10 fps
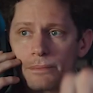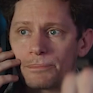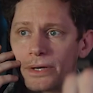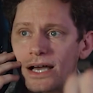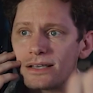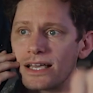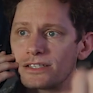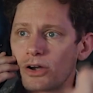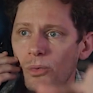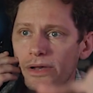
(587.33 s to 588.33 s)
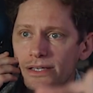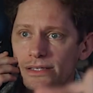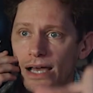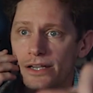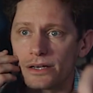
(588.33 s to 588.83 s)
which was like
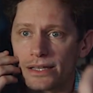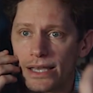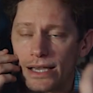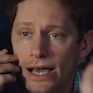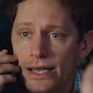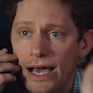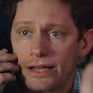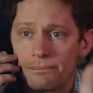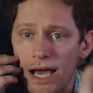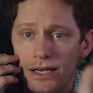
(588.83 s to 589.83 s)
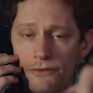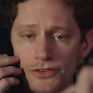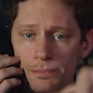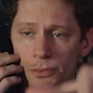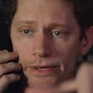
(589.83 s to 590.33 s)
another screen,
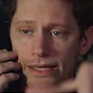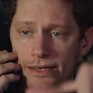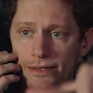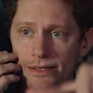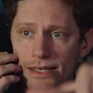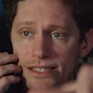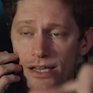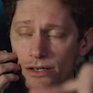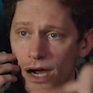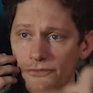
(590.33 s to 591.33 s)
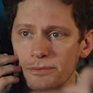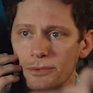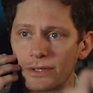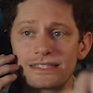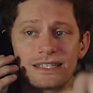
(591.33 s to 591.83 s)
which probably
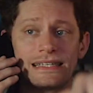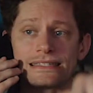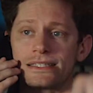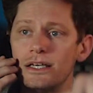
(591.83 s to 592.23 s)
would have a